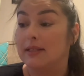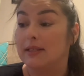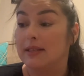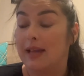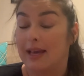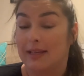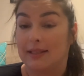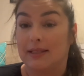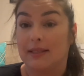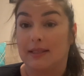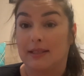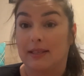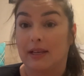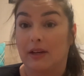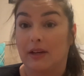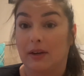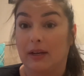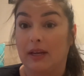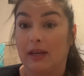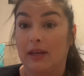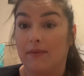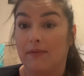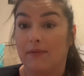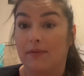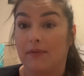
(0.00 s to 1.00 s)

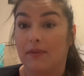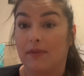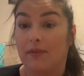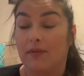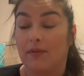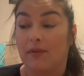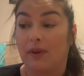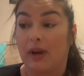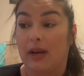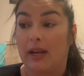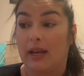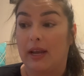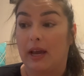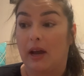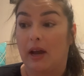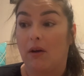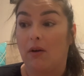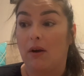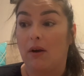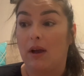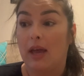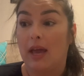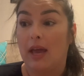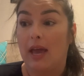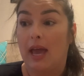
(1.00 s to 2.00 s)
necessary right now,